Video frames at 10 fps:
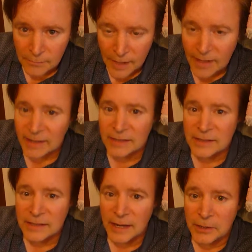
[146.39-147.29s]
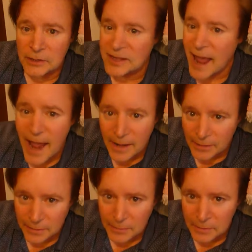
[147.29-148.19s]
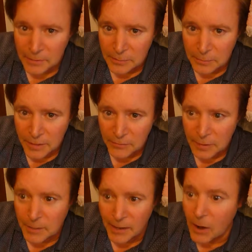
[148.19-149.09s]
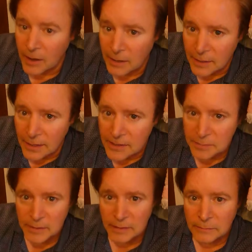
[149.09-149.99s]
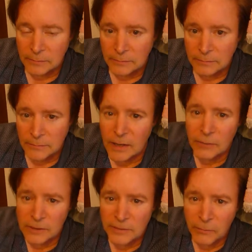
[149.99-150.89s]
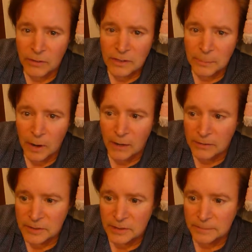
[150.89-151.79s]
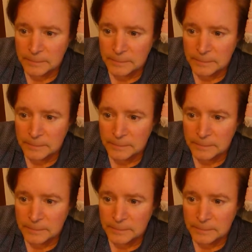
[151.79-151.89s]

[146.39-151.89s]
And instead, you just act like my friend, by guarding against me. In other words, forced hypocrisy.